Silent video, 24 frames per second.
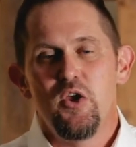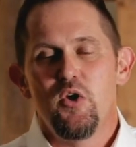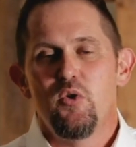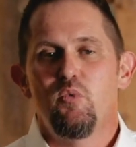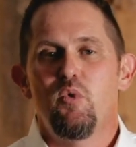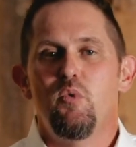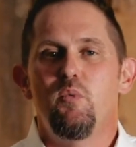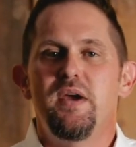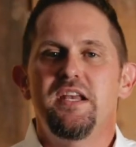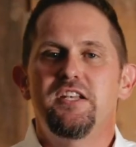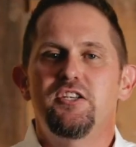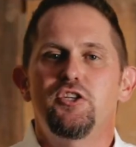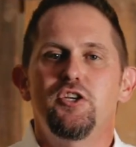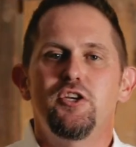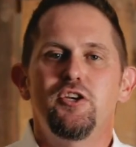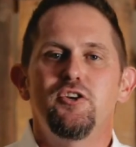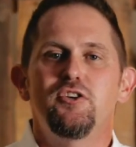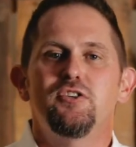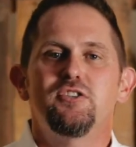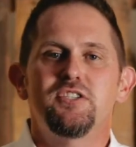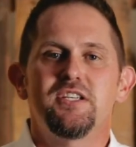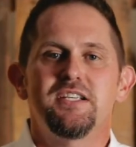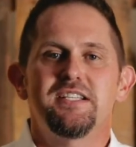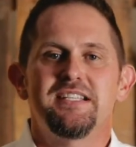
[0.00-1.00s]
When we
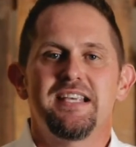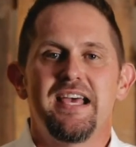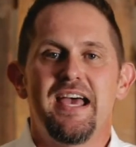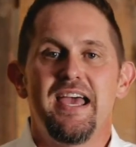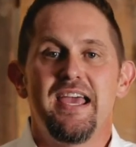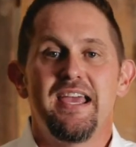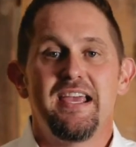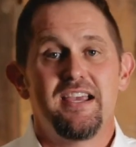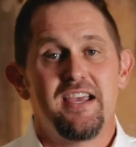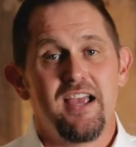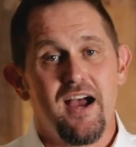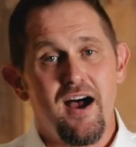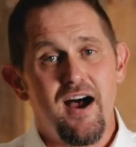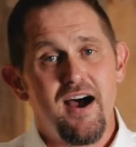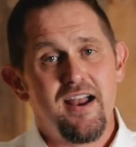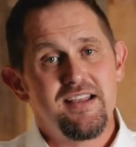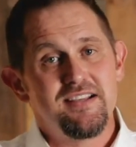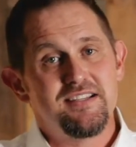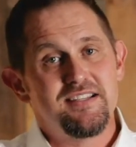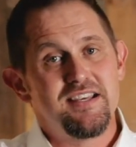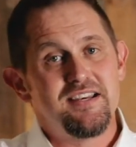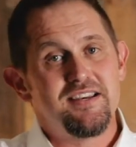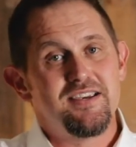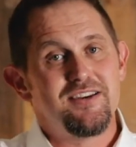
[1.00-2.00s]
choose to say, God
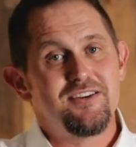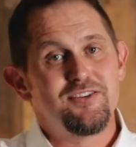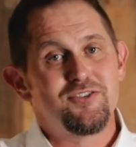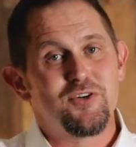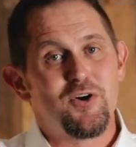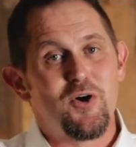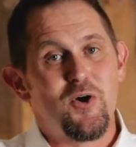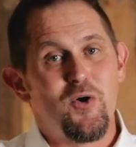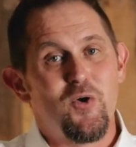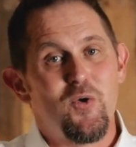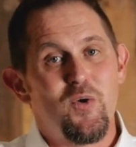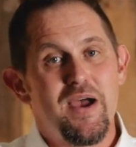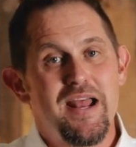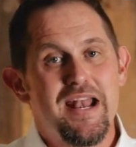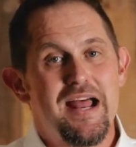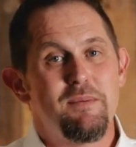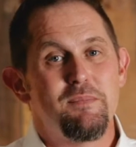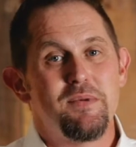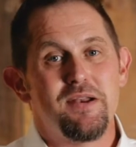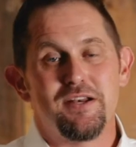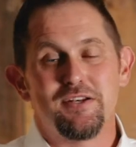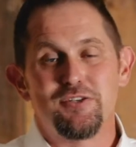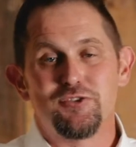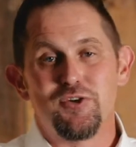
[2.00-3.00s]
is in control and I'm
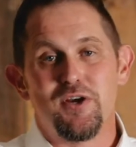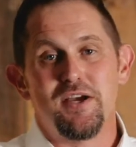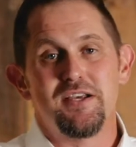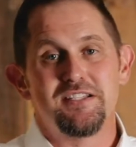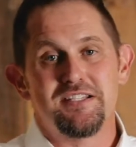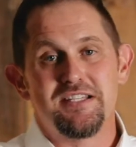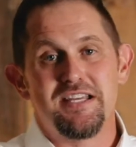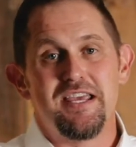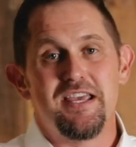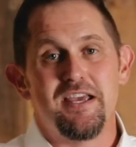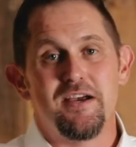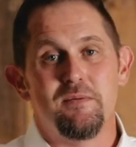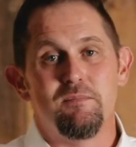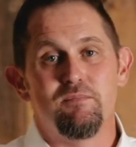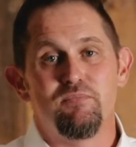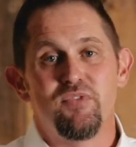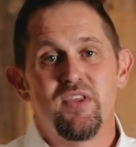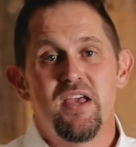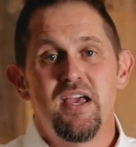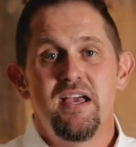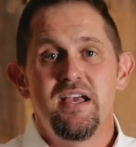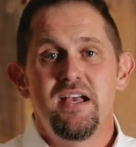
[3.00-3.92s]
going to trust Him.